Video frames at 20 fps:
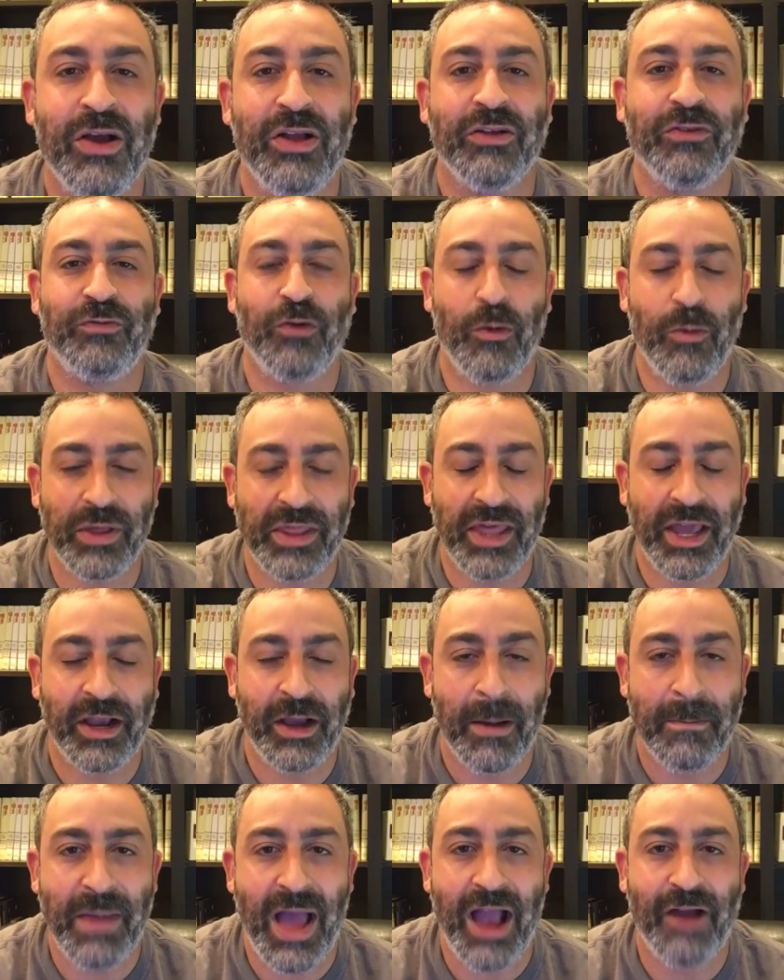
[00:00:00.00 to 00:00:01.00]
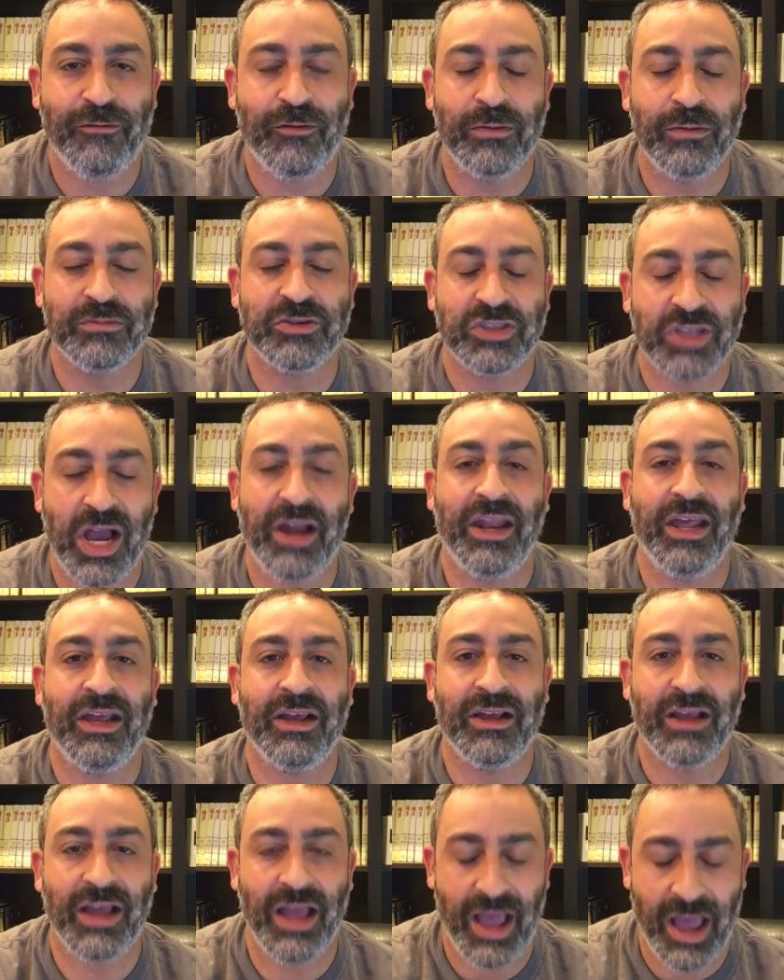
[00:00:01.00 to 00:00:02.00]
for when they come back from
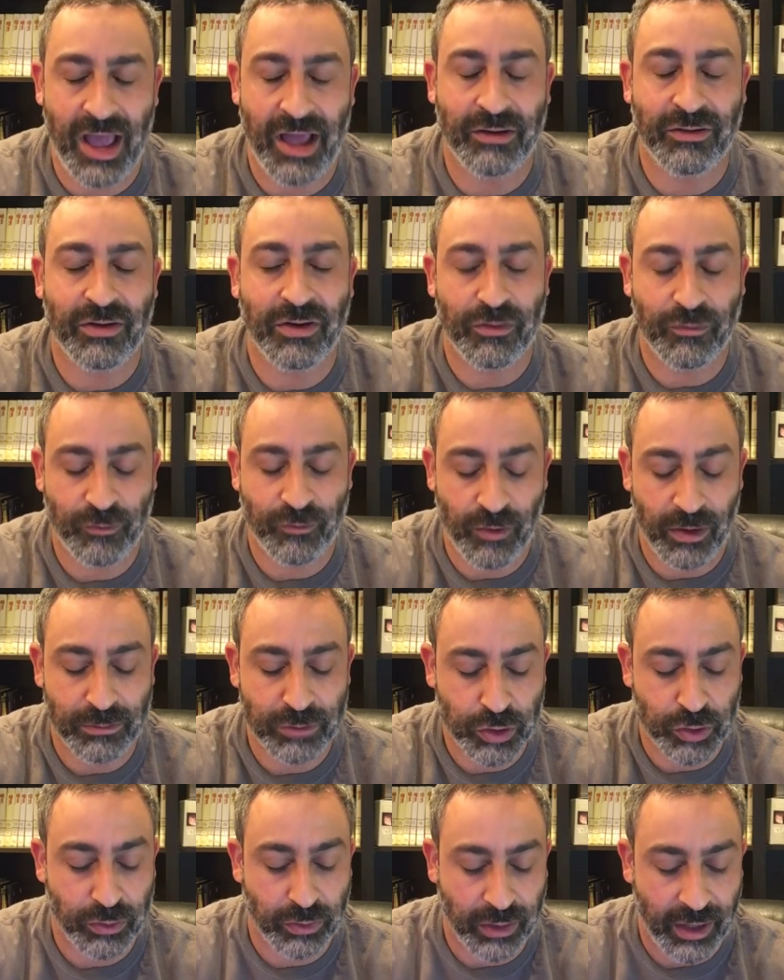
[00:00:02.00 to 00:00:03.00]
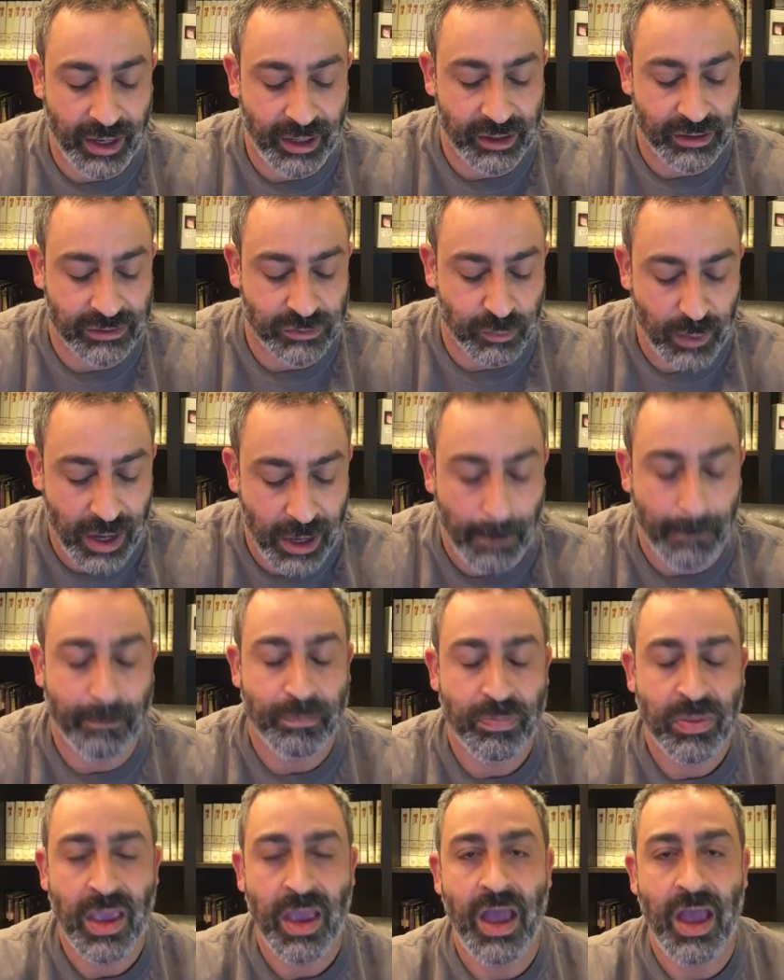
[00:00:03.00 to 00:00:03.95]
studying and from shul as well,